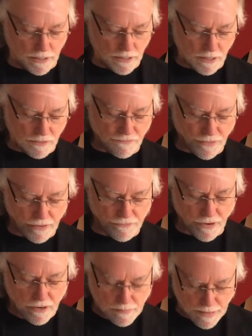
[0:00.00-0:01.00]
And then the
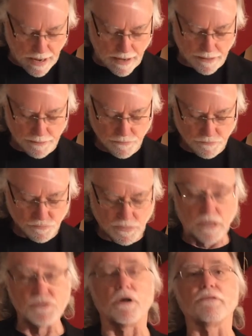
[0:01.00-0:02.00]
very, very back
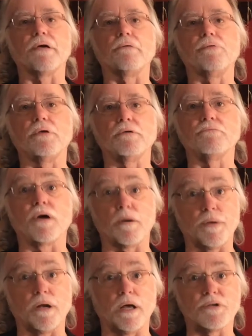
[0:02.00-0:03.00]
is all the
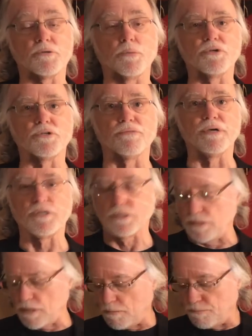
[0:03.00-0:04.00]
environmental attributes of
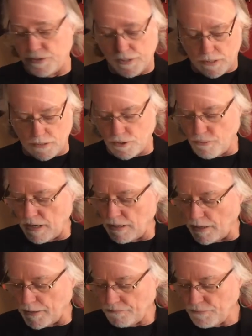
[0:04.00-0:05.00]
each particular
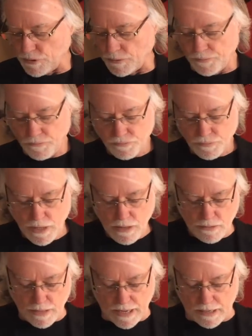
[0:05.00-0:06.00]
grade line. So
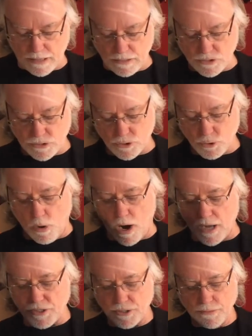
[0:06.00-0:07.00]
that is the
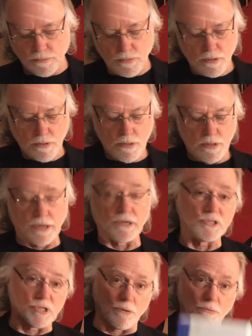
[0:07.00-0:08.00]
swatch. I'm
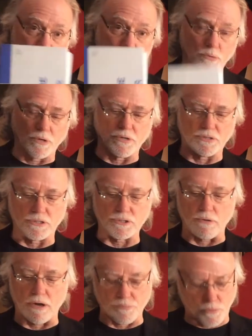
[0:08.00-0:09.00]
going to start with this one because
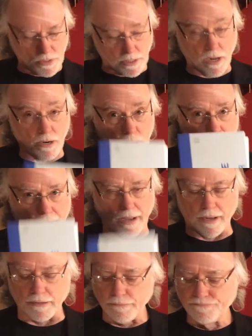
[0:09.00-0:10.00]
it's Strathmore and I got it in my
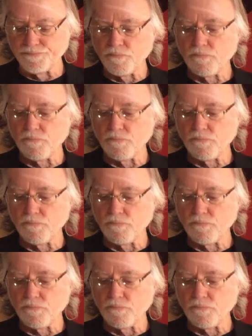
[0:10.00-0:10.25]
hand.